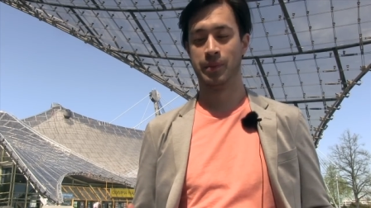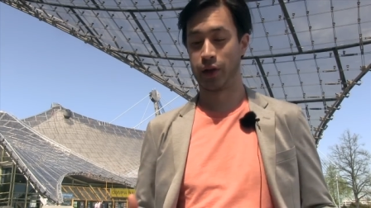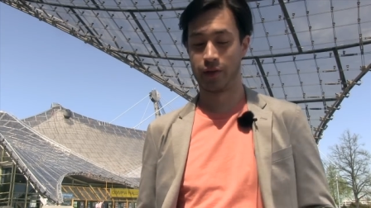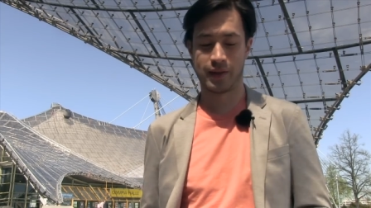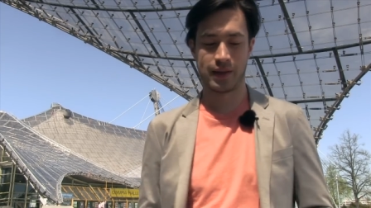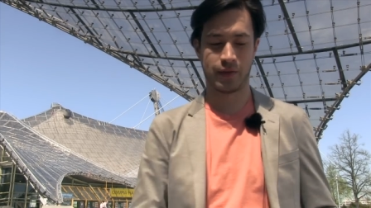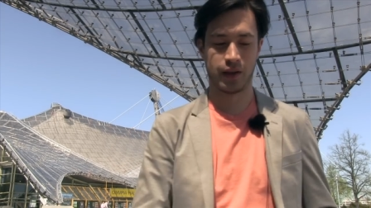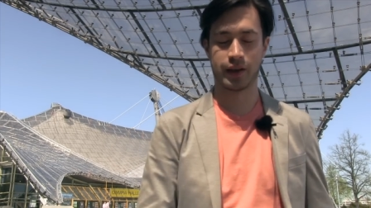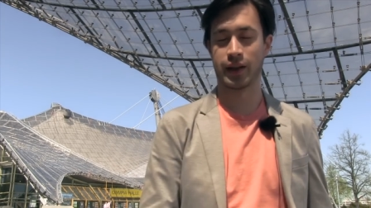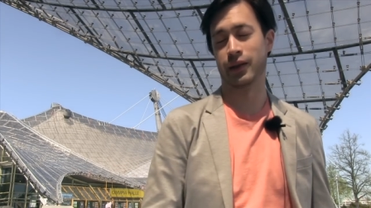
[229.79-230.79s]
But obviously, if
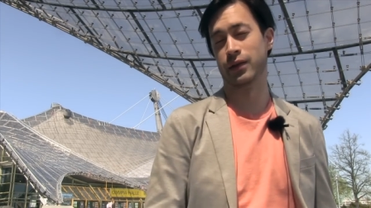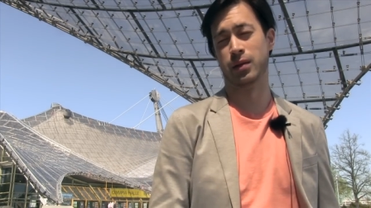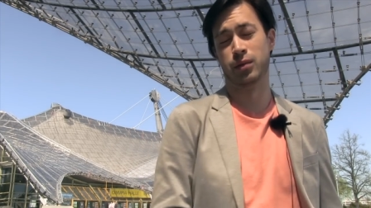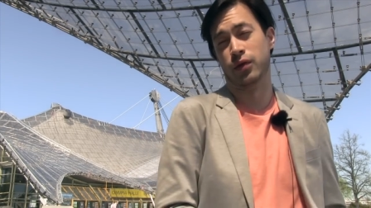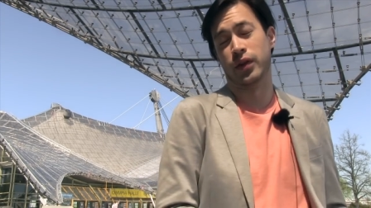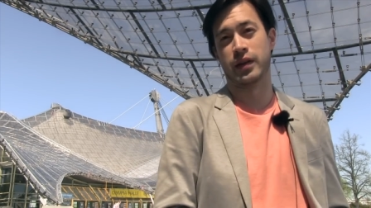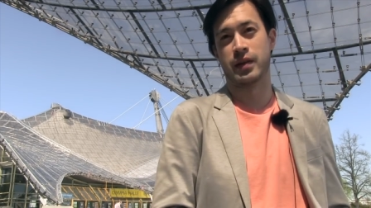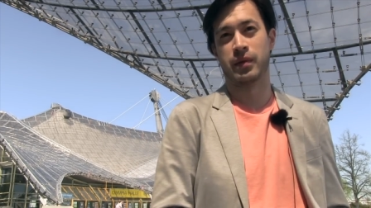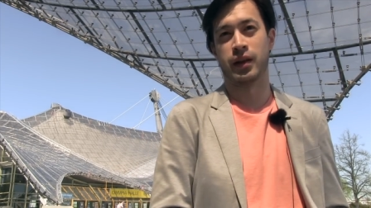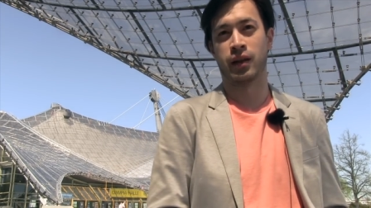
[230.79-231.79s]
you look into a movie or
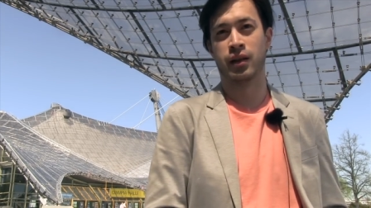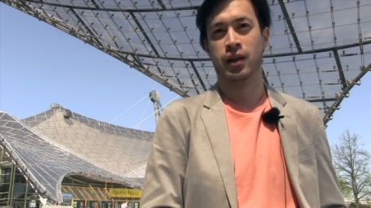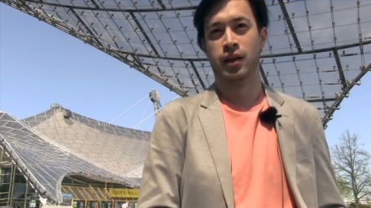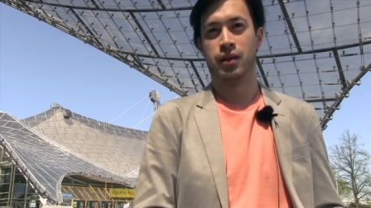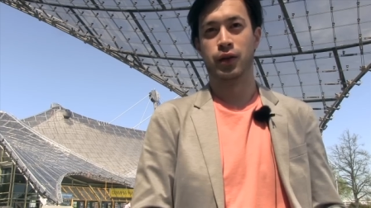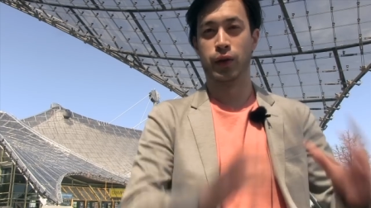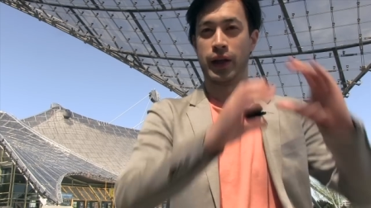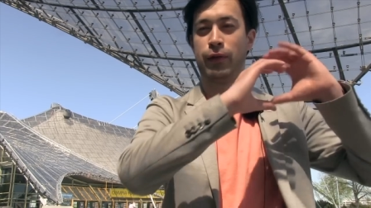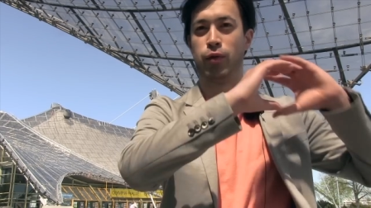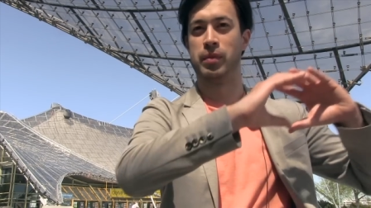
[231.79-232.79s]
something, you
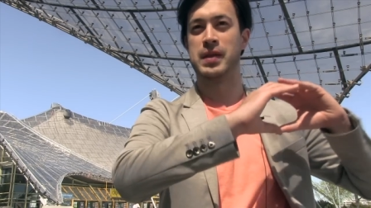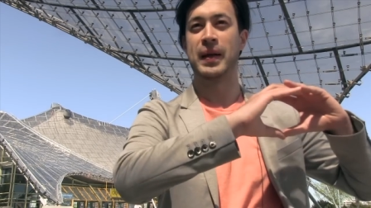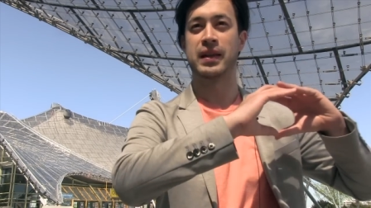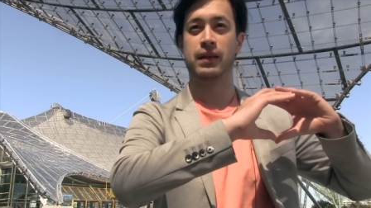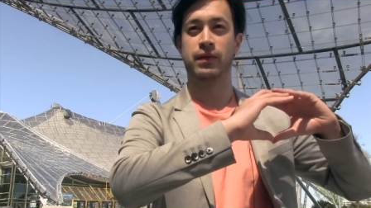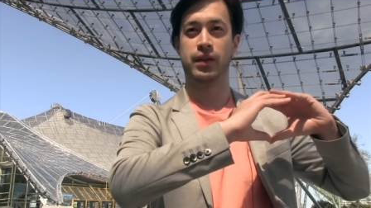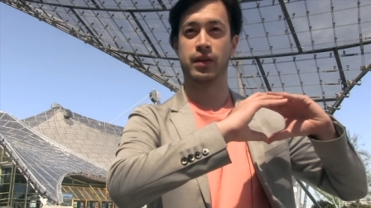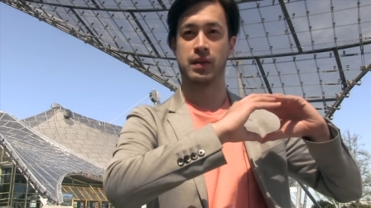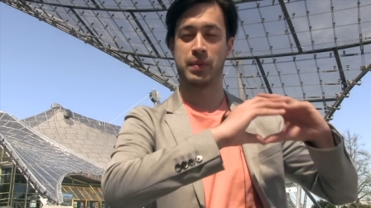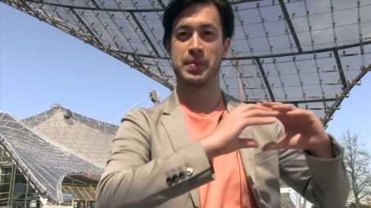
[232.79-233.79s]
only have one perspective, you
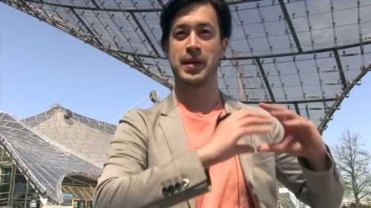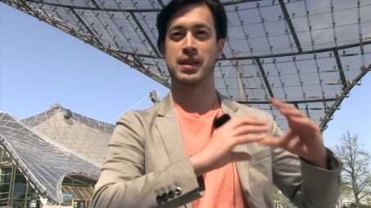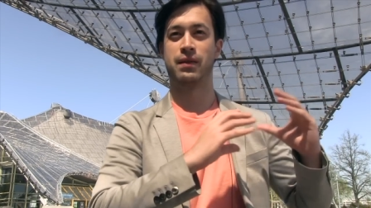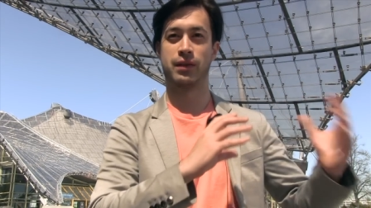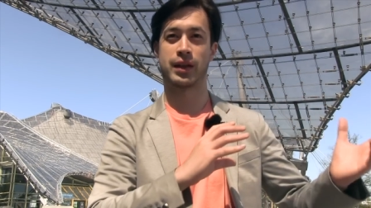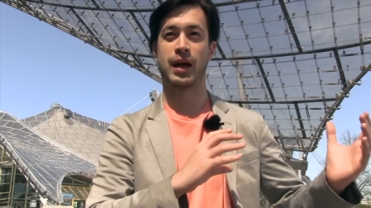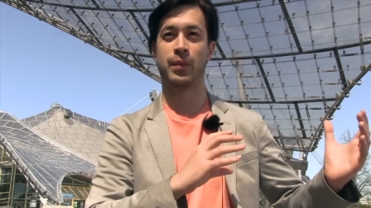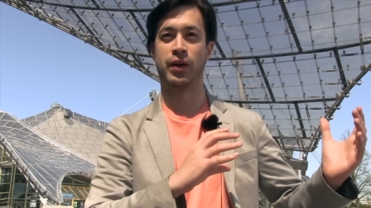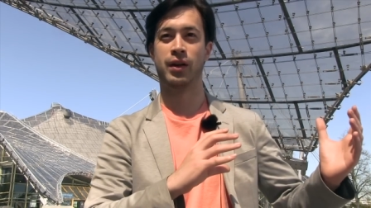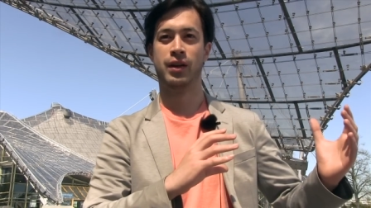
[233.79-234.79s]
know, the perspective of the
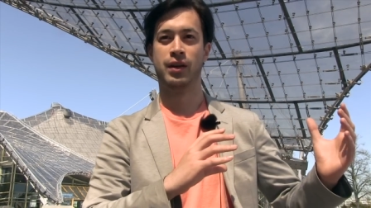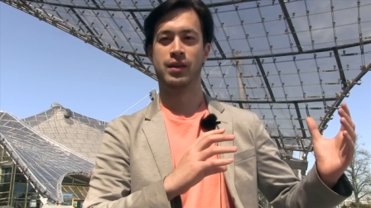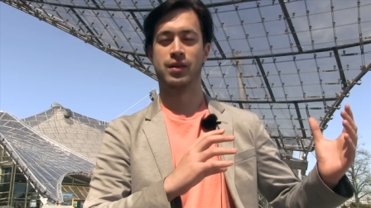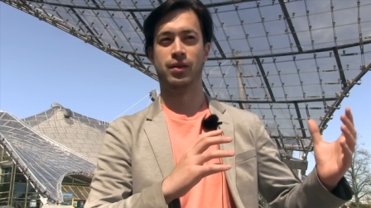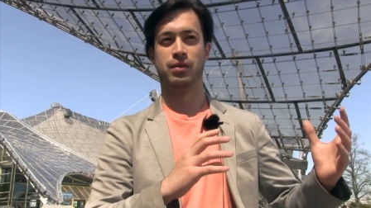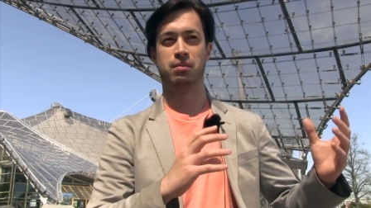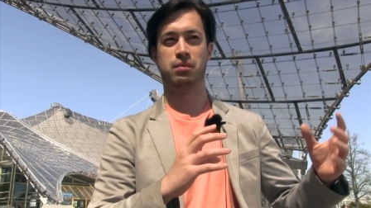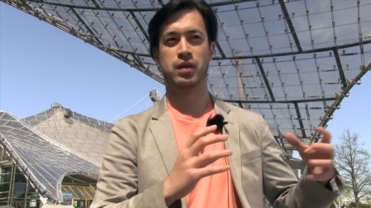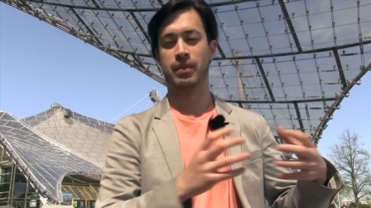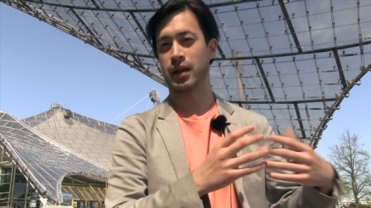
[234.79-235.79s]
camera. So
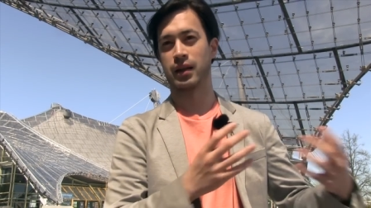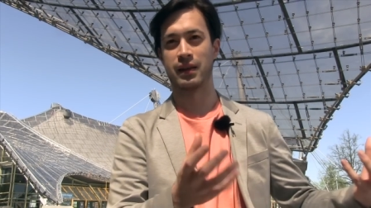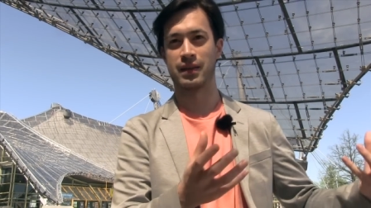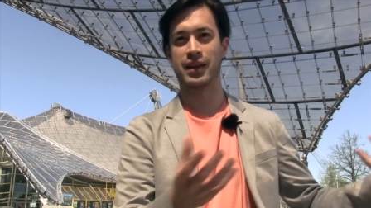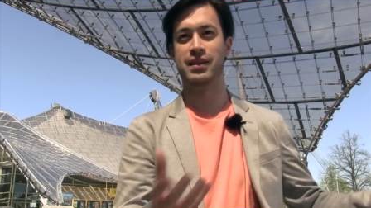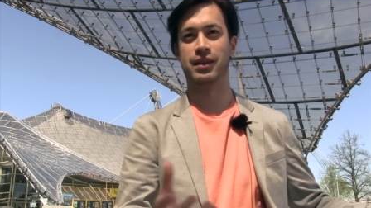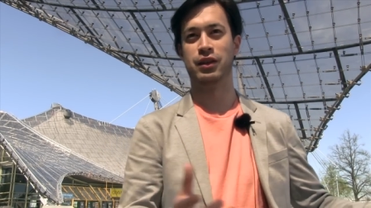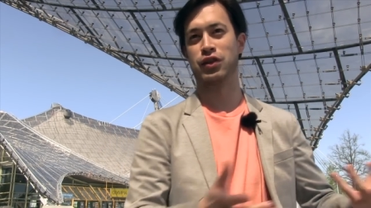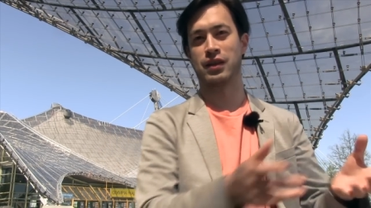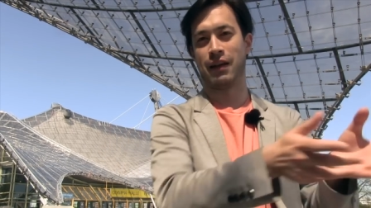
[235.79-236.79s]
to make things easy,
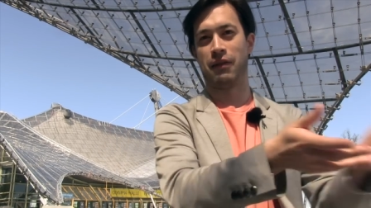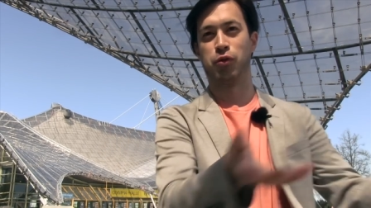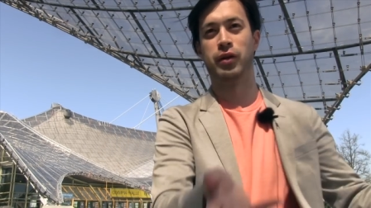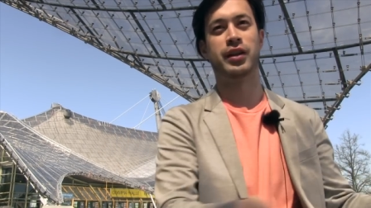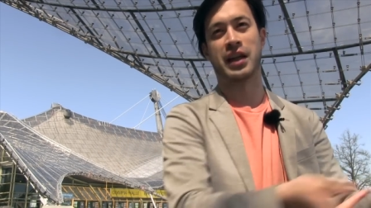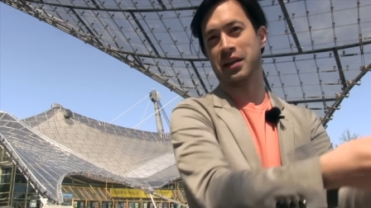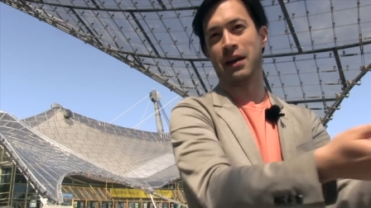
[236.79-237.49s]
you just have everyone, okay,